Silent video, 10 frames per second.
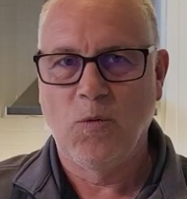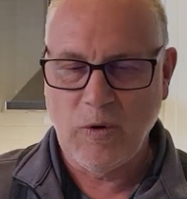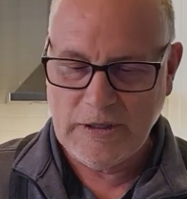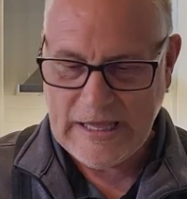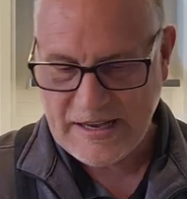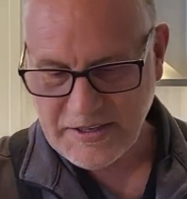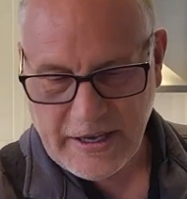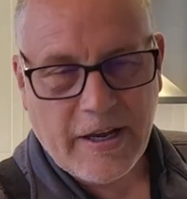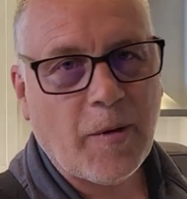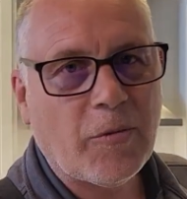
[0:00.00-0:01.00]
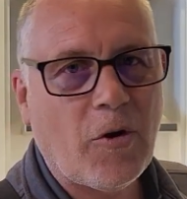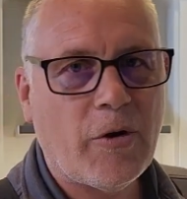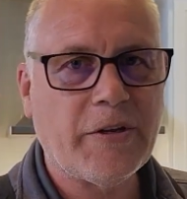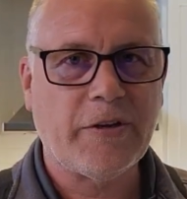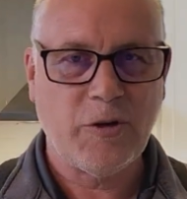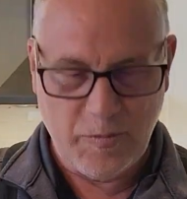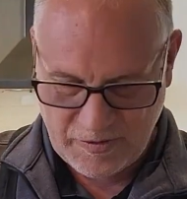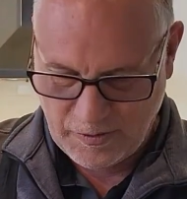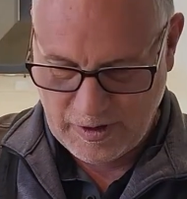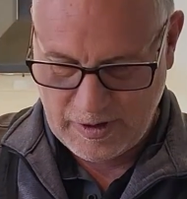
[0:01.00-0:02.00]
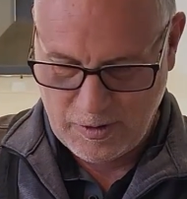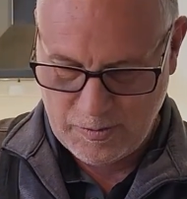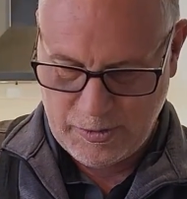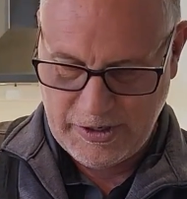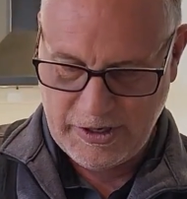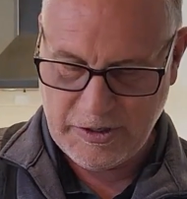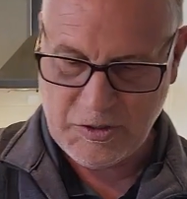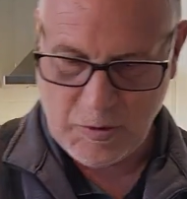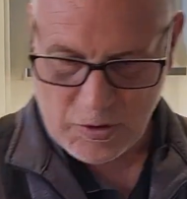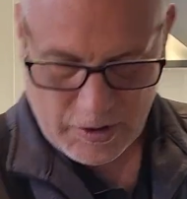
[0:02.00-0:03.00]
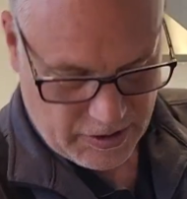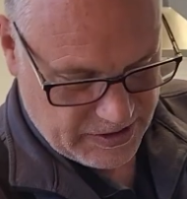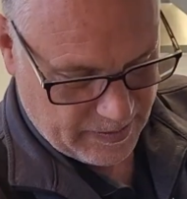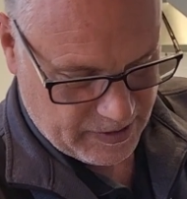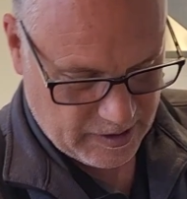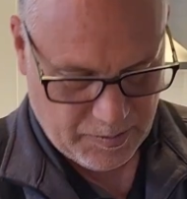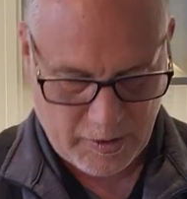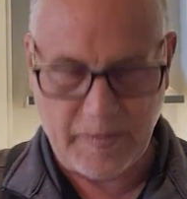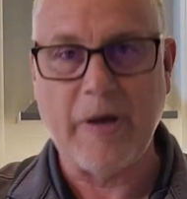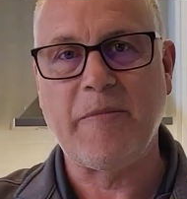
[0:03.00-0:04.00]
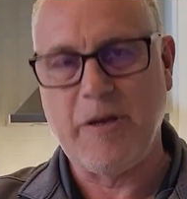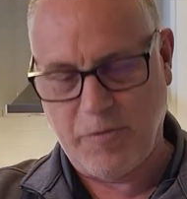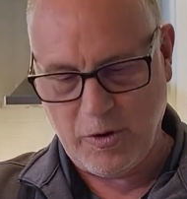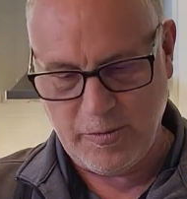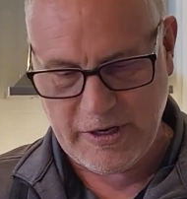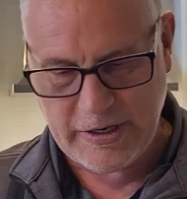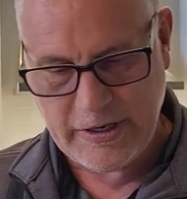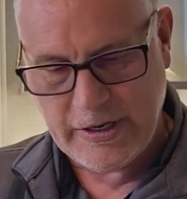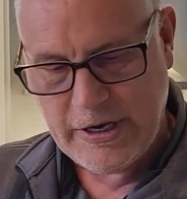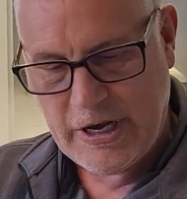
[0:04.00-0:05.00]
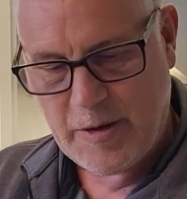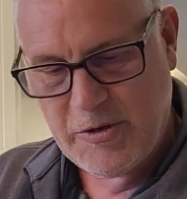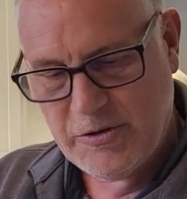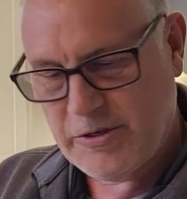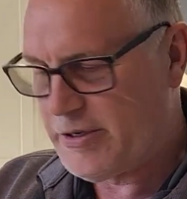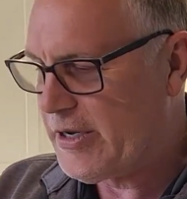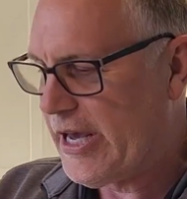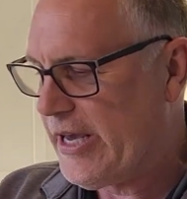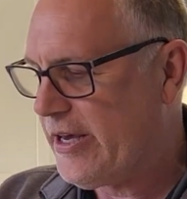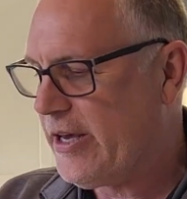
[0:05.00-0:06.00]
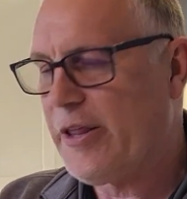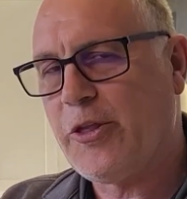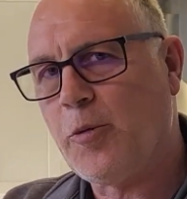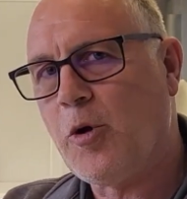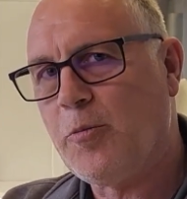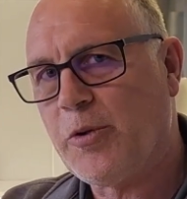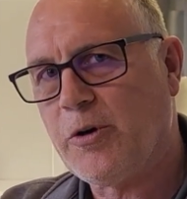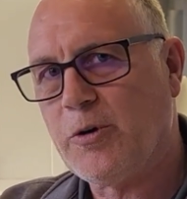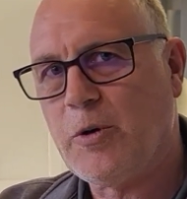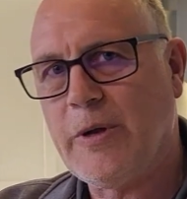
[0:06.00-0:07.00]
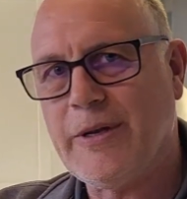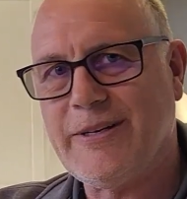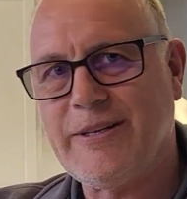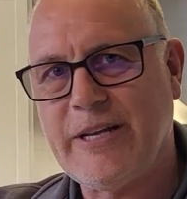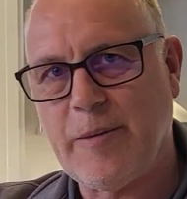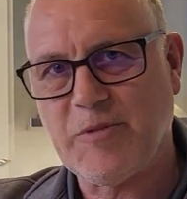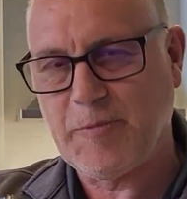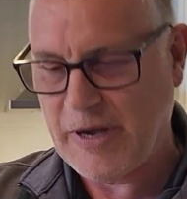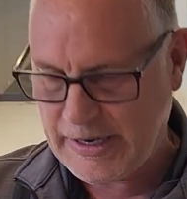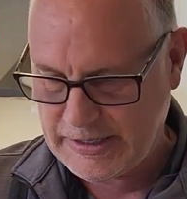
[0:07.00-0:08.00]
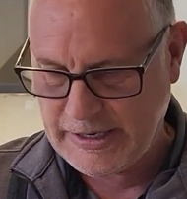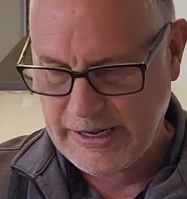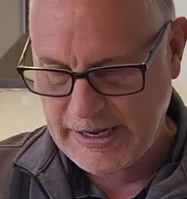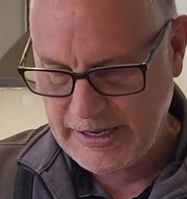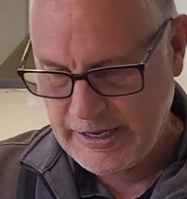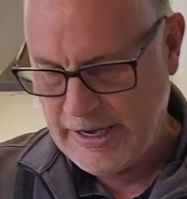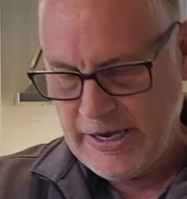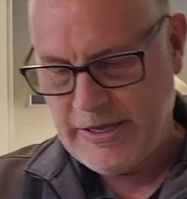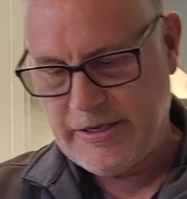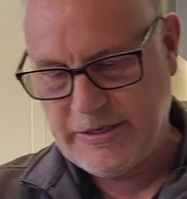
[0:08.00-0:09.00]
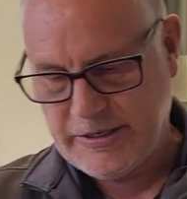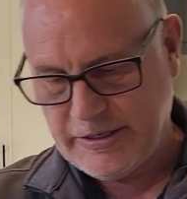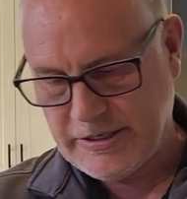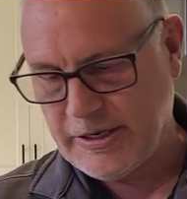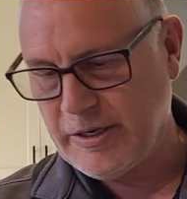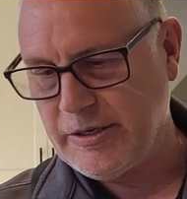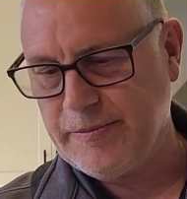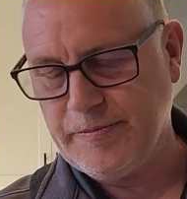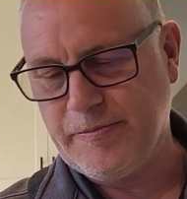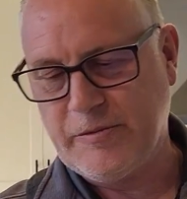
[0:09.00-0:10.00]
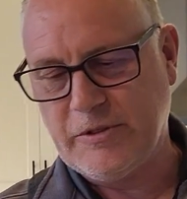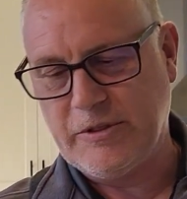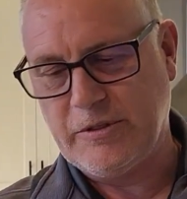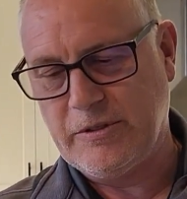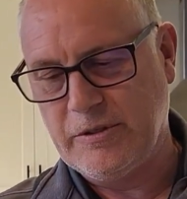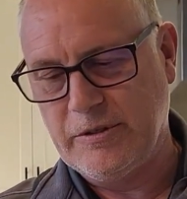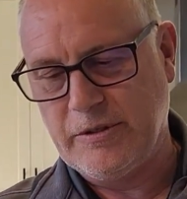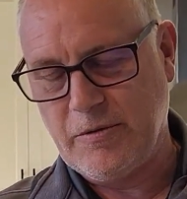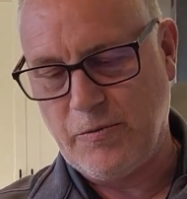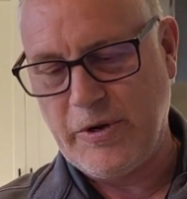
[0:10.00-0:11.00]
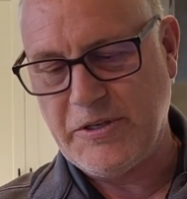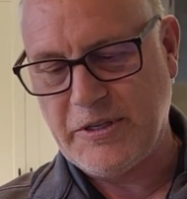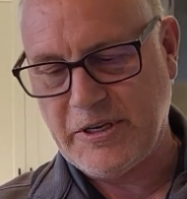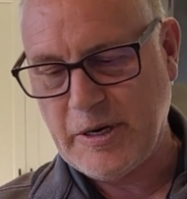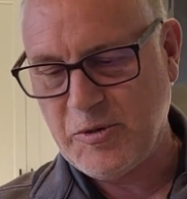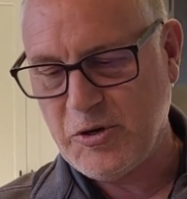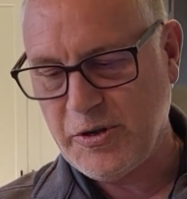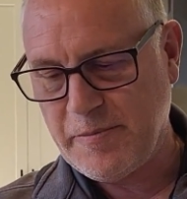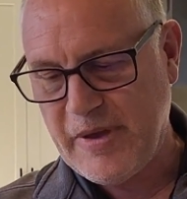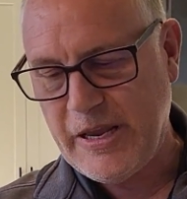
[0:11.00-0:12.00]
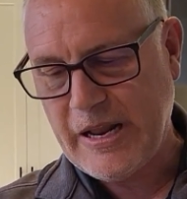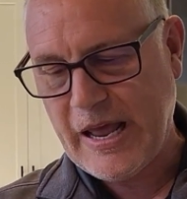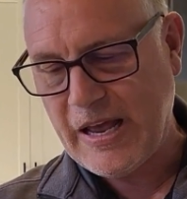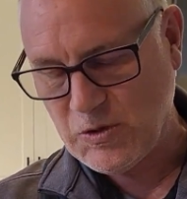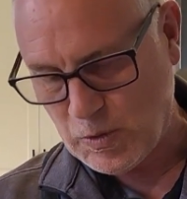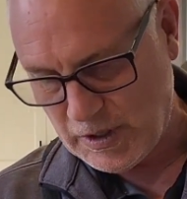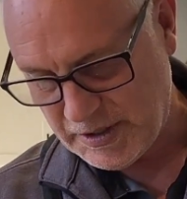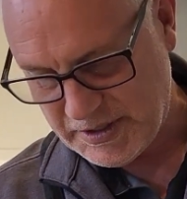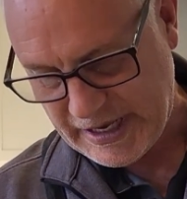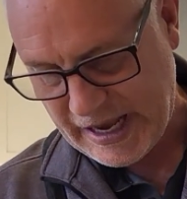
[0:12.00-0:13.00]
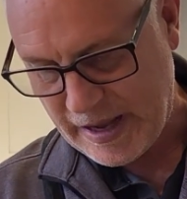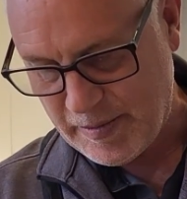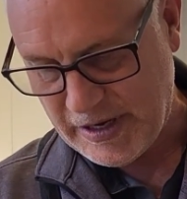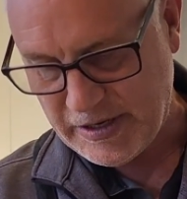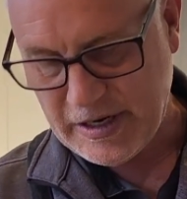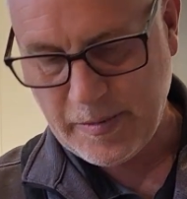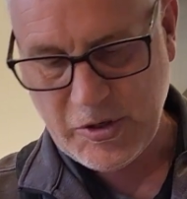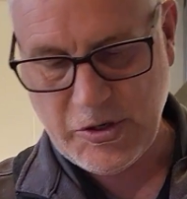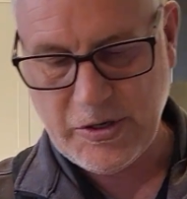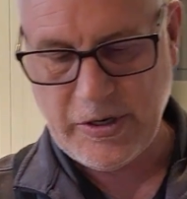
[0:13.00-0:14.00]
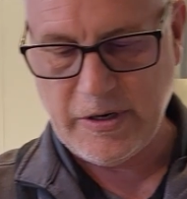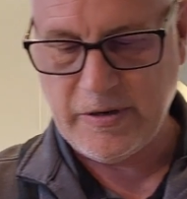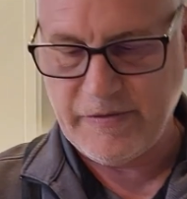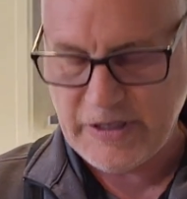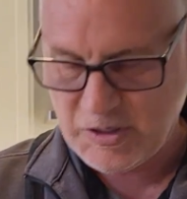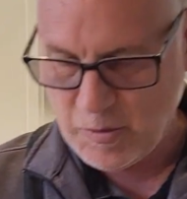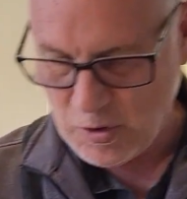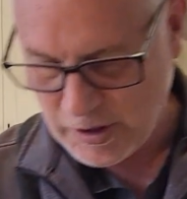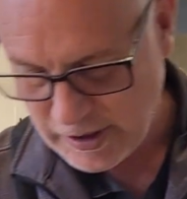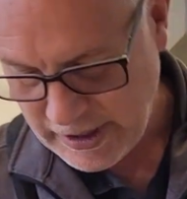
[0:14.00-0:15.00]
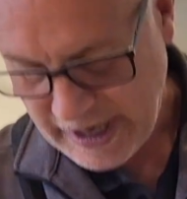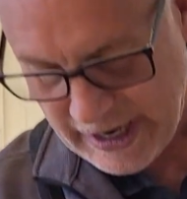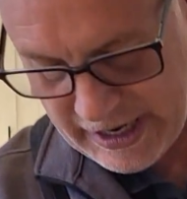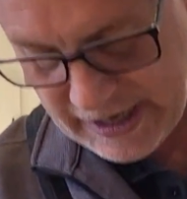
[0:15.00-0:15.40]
One last thing I'm going to do before I go put it on the smoker is I'm going to put my meat probe in. I'm using a thermopro temp spike today. This is reads the temperature of the meat as well as the ambient temperature of the smoker, and